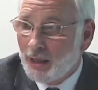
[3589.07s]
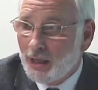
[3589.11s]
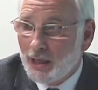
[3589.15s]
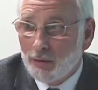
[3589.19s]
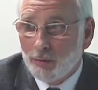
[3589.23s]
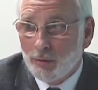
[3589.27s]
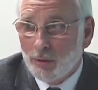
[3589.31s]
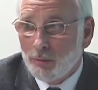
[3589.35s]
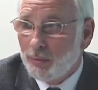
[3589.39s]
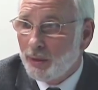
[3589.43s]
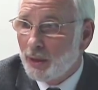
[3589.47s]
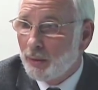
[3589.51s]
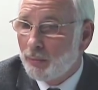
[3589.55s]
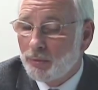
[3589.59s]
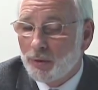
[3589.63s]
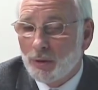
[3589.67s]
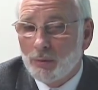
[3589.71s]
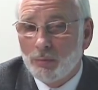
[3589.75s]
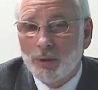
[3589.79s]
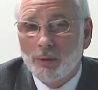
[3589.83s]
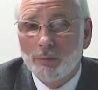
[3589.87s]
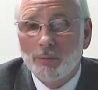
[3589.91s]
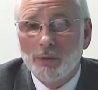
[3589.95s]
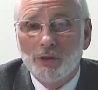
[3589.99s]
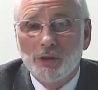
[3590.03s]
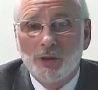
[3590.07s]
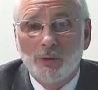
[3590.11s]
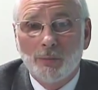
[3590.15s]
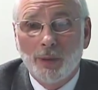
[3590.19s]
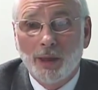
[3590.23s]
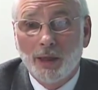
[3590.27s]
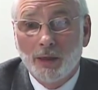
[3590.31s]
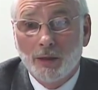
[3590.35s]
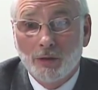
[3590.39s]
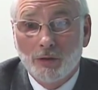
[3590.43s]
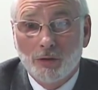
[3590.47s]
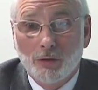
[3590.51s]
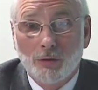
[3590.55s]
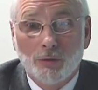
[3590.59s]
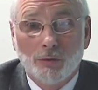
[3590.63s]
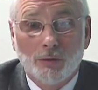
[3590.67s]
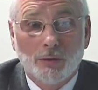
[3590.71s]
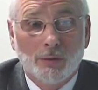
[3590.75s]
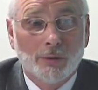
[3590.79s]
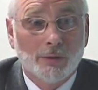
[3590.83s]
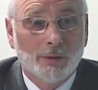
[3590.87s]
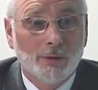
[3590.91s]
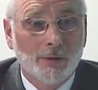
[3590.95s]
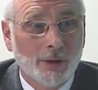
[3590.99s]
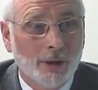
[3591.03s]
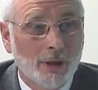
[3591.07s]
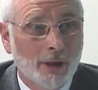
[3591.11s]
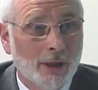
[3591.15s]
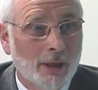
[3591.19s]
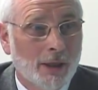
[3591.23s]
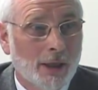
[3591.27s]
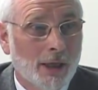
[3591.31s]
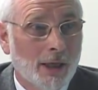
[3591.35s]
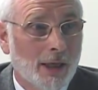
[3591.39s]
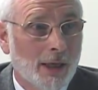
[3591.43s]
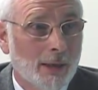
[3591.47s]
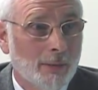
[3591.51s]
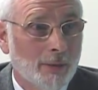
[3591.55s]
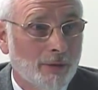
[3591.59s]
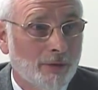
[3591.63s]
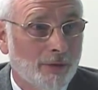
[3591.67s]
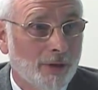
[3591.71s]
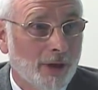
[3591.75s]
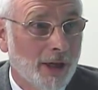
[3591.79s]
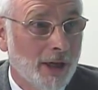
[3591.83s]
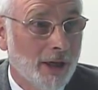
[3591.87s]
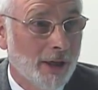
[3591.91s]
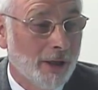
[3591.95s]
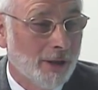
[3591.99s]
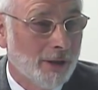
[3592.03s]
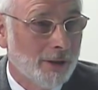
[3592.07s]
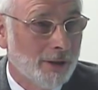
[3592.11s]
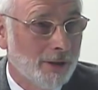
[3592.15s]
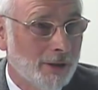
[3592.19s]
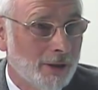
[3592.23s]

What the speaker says: It will be a problem in Japan too, I'm afraid.